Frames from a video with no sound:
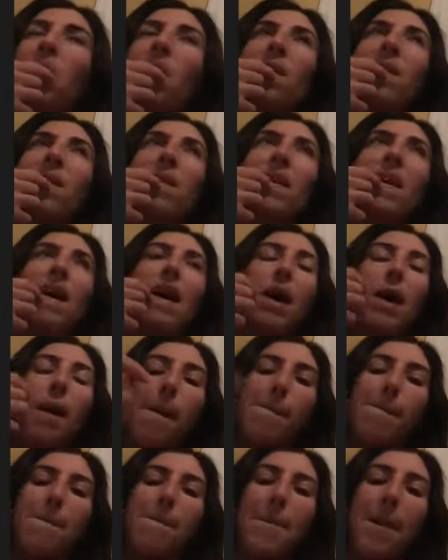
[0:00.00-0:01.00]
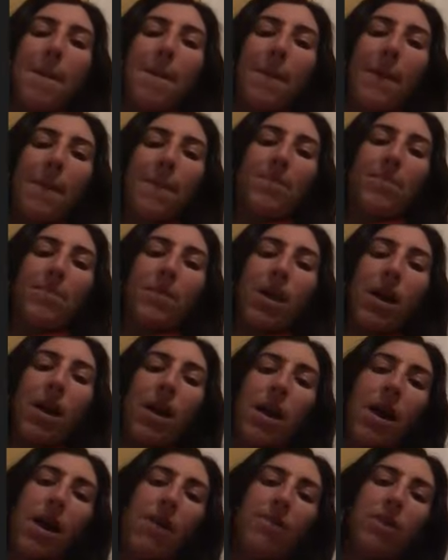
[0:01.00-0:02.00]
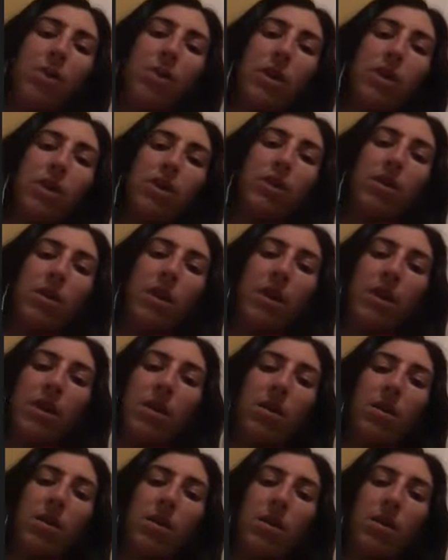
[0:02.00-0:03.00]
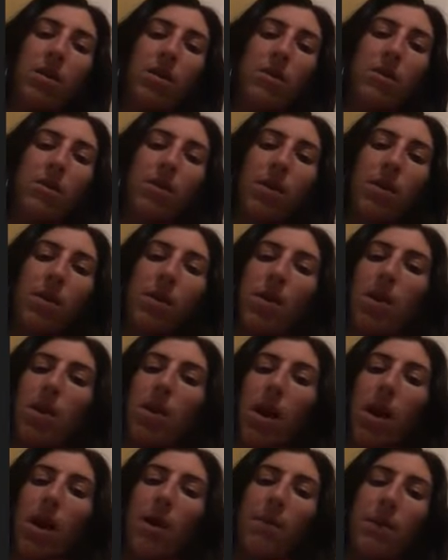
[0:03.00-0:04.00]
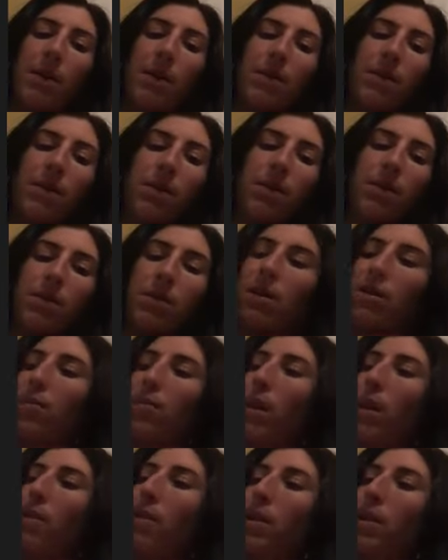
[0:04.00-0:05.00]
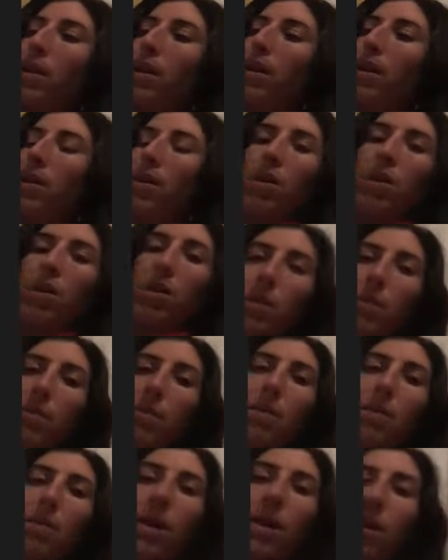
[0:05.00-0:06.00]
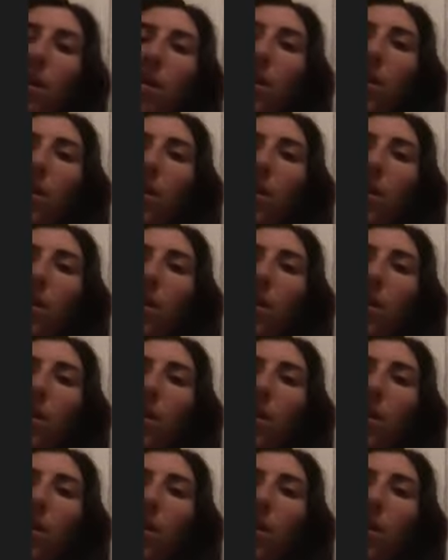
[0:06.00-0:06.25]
Yeah, I mean, I have a question that, it's probably already been